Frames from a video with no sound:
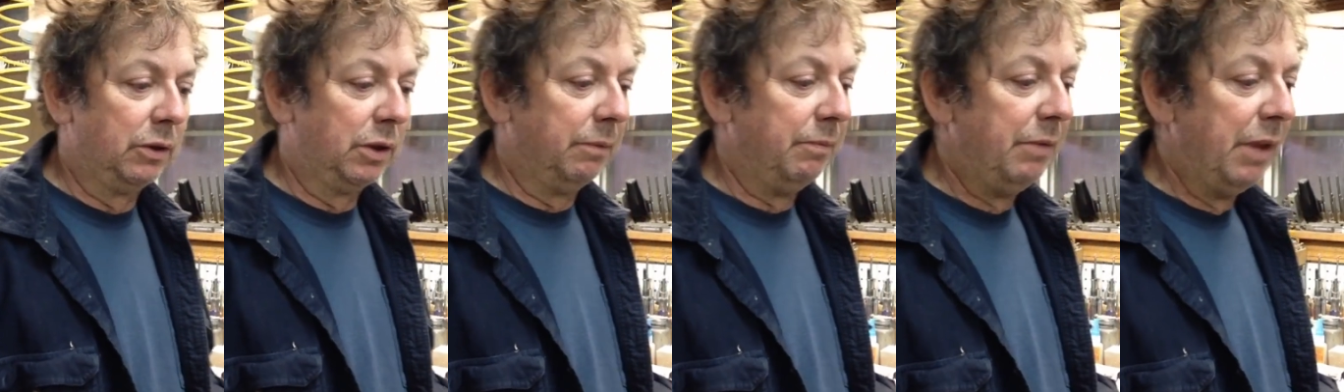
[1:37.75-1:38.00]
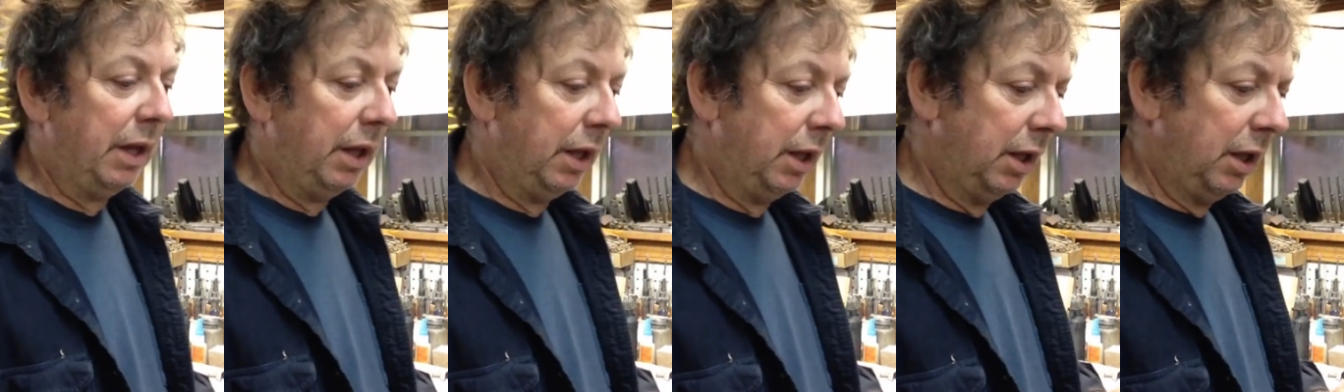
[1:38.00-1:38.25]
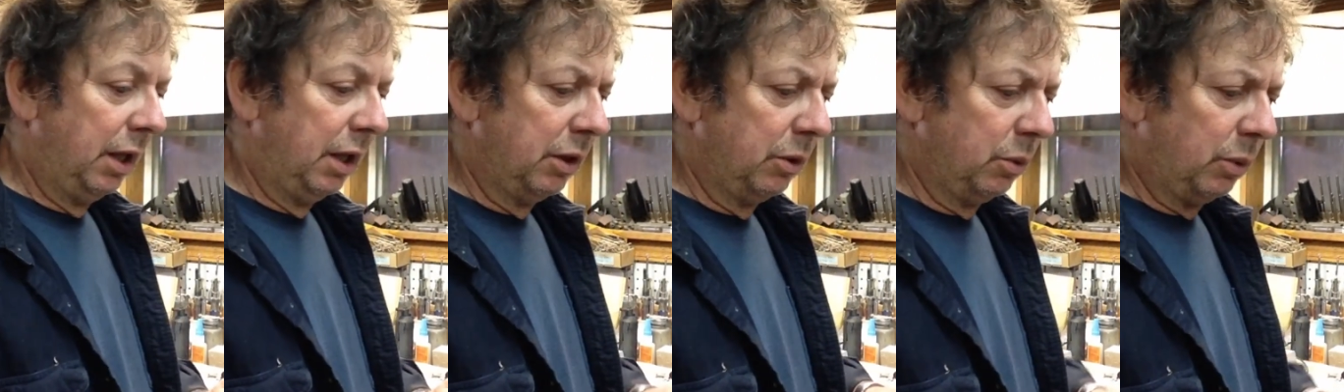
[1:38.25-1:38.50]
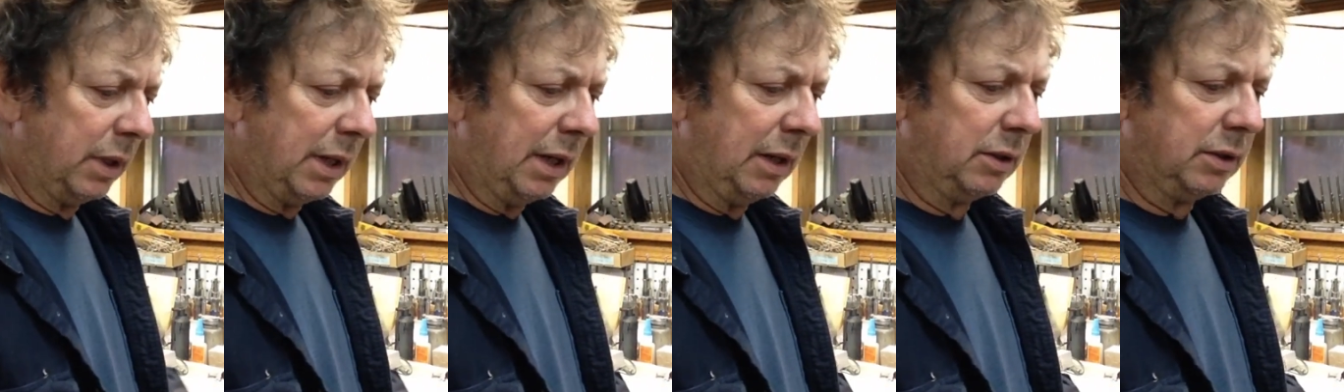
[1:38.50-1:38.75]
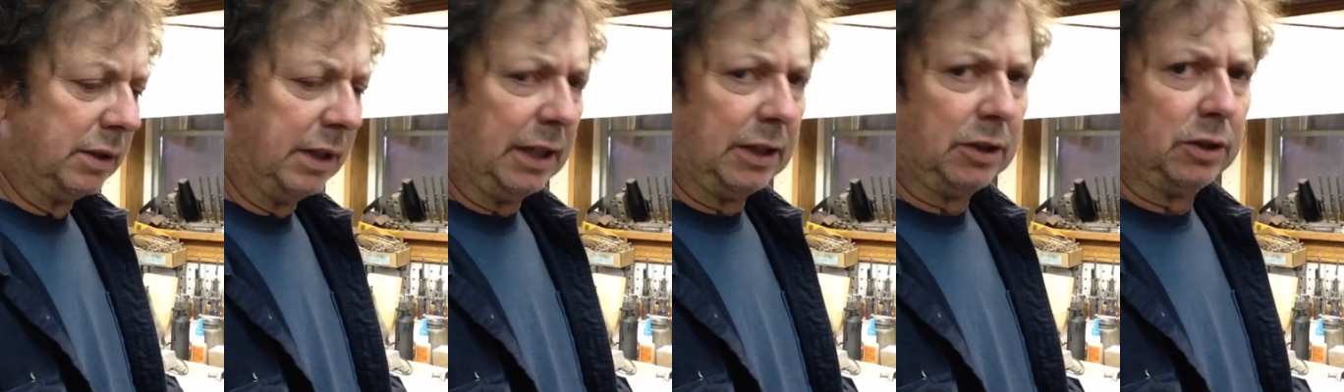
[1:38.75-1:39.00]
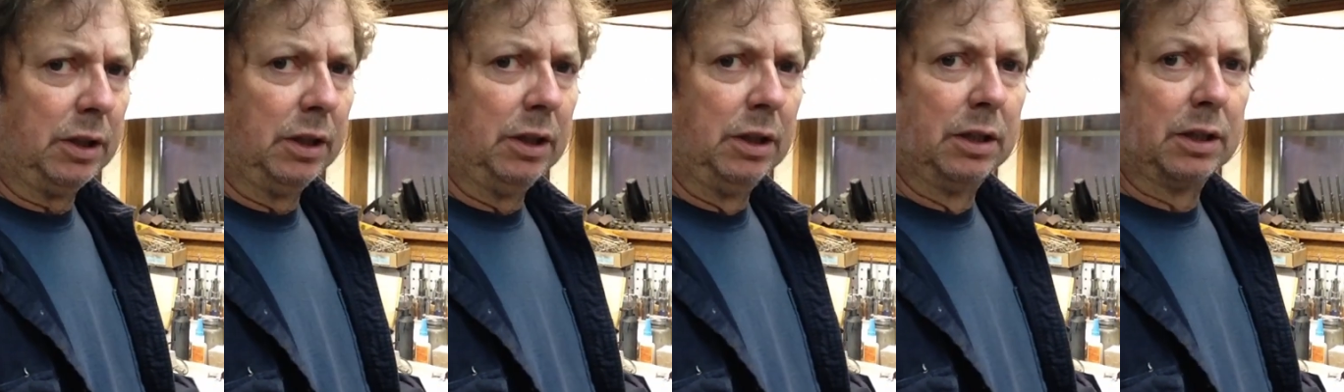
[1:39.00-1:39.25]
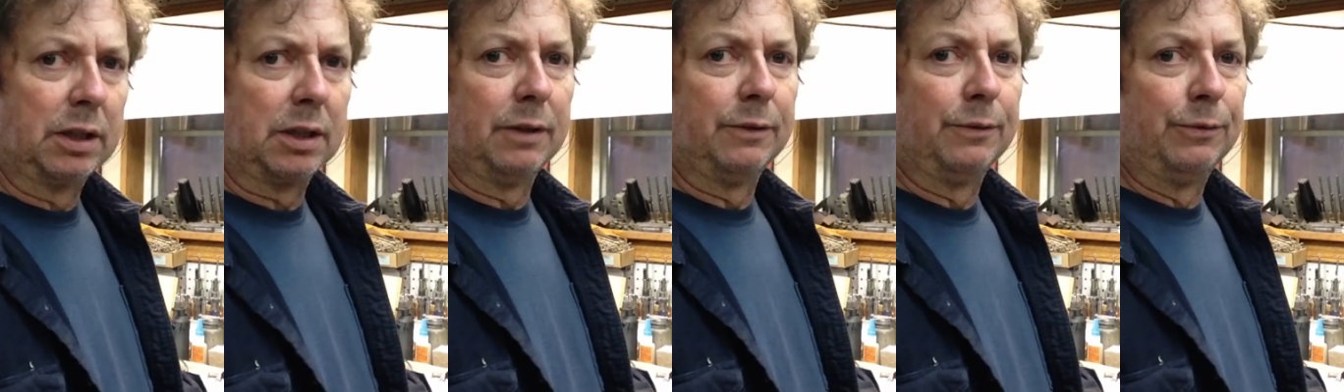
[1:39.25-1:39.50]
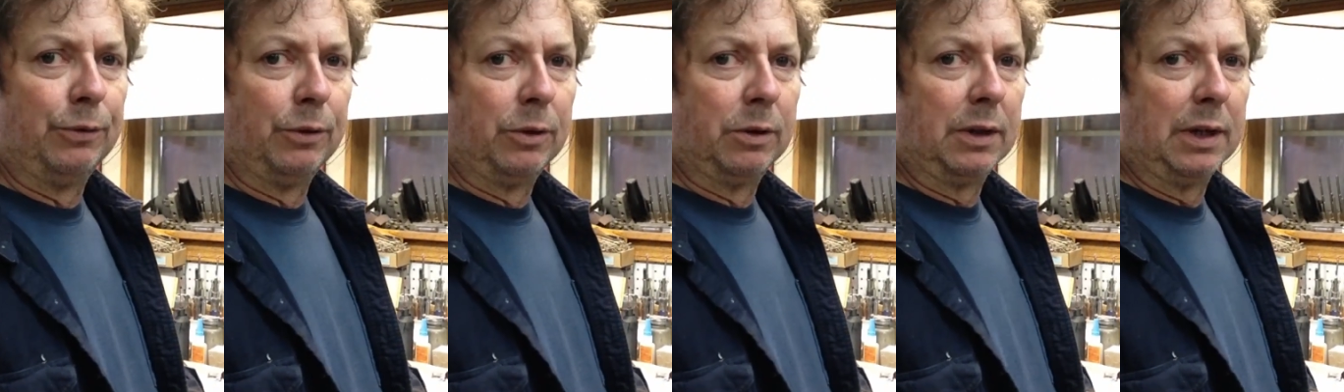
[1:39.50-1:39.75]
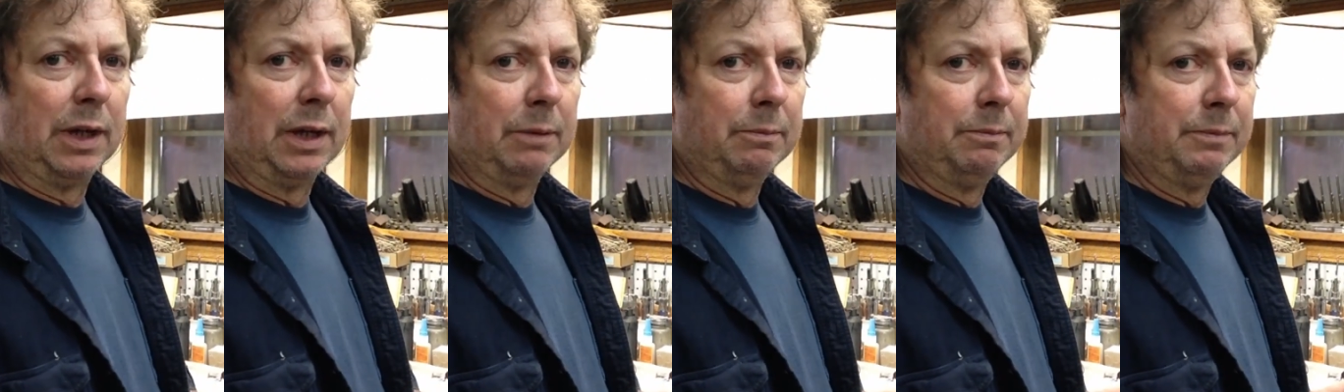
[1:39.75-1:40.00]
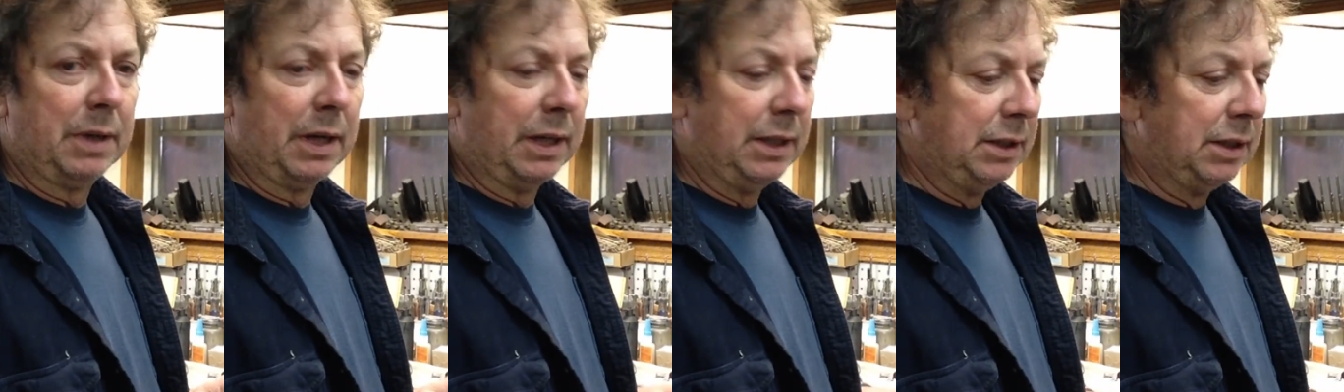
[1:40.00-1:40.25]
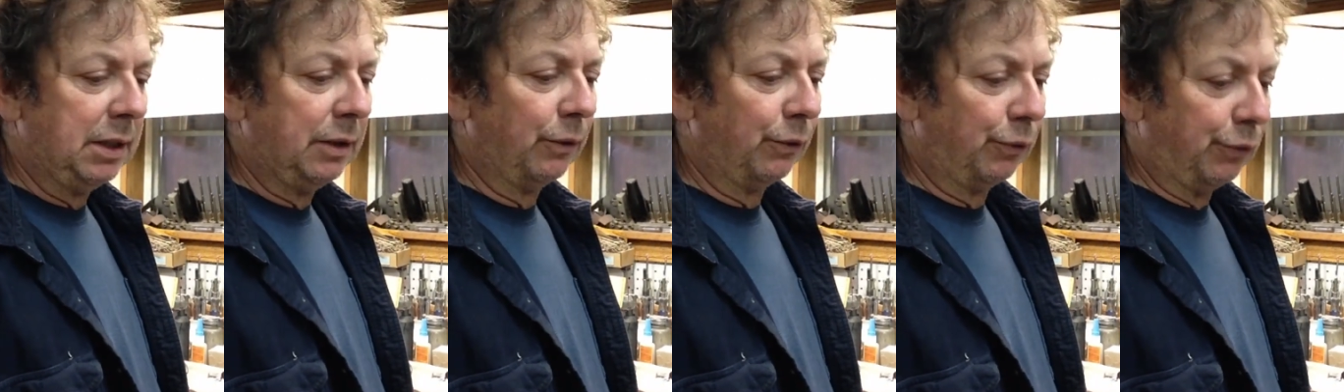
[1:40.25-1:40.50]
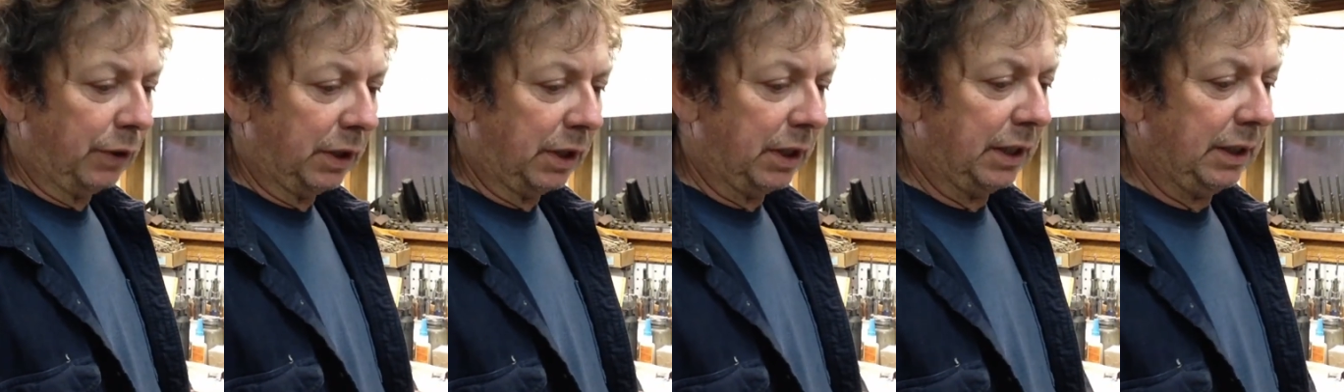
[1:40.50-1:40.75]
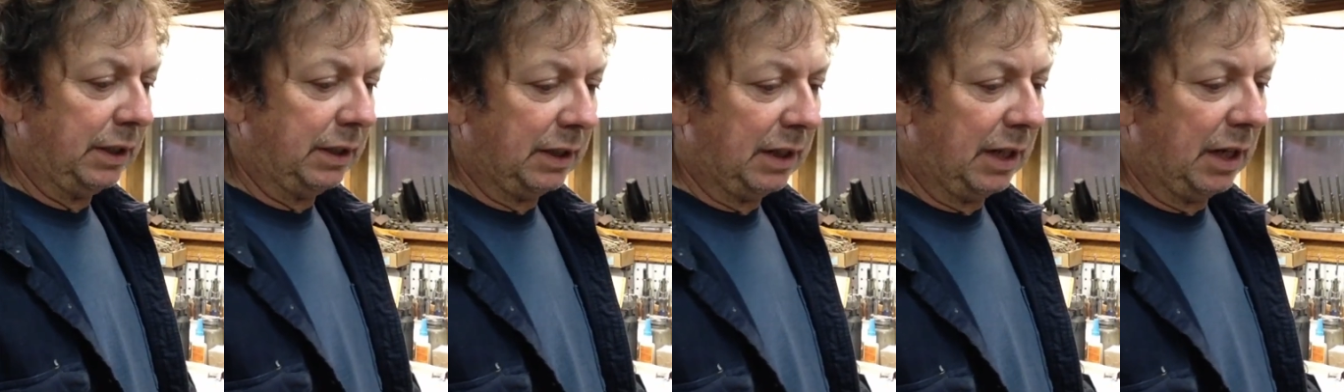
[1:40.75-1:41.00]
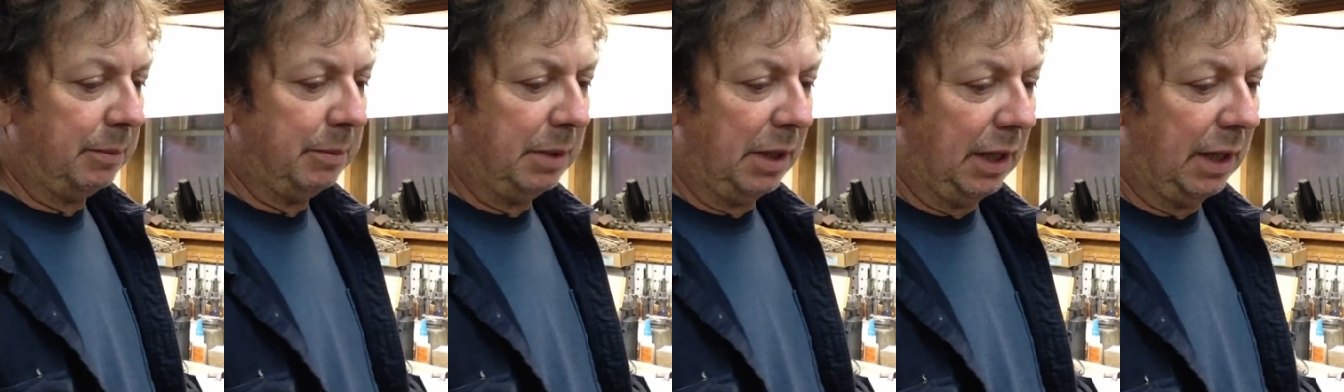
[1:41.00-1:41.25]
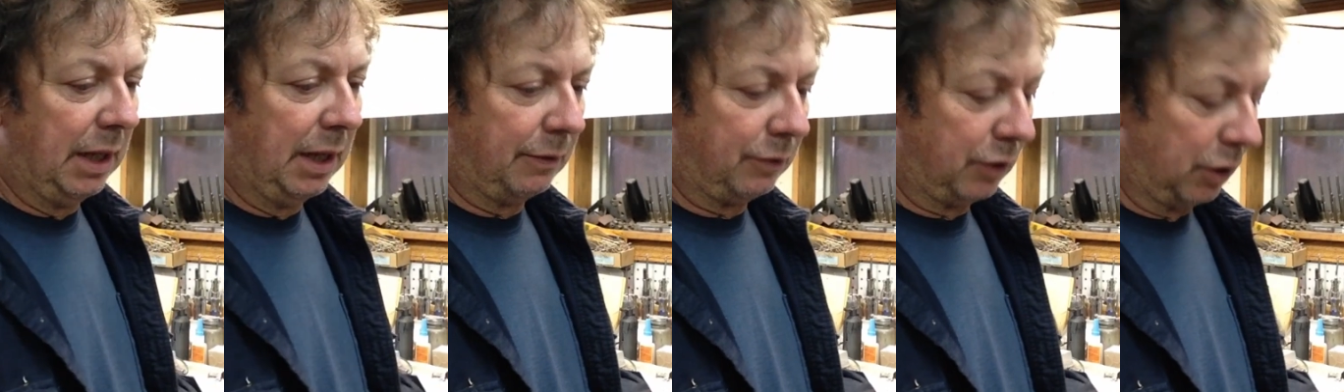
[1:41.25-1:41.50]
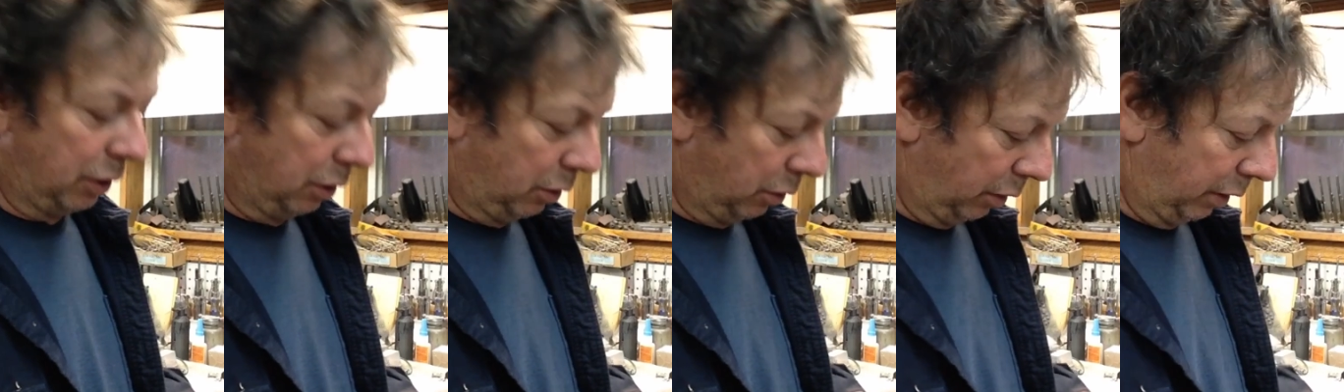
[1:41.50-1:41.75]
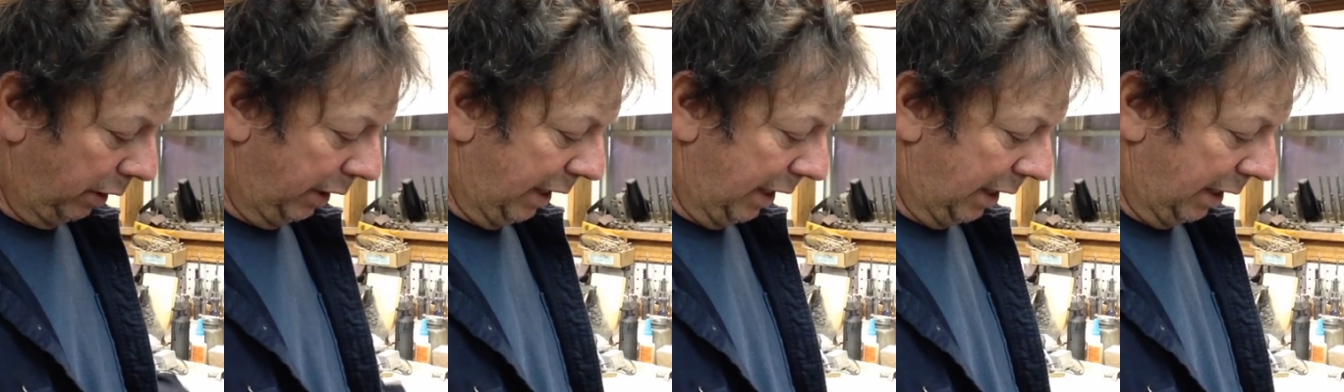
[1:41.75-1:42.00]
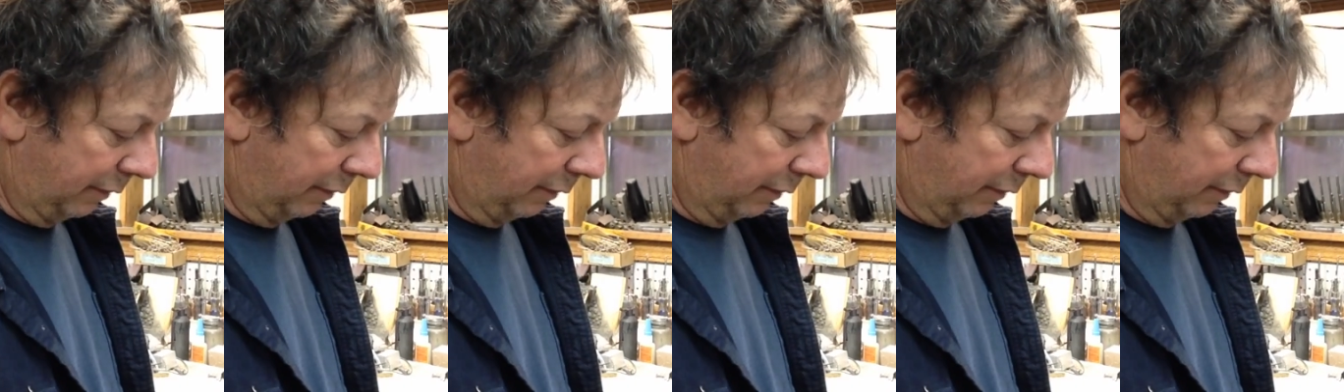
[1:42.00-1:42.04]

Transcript: And the one I was actually looking for, I, I didn't find, and I may have to go to that.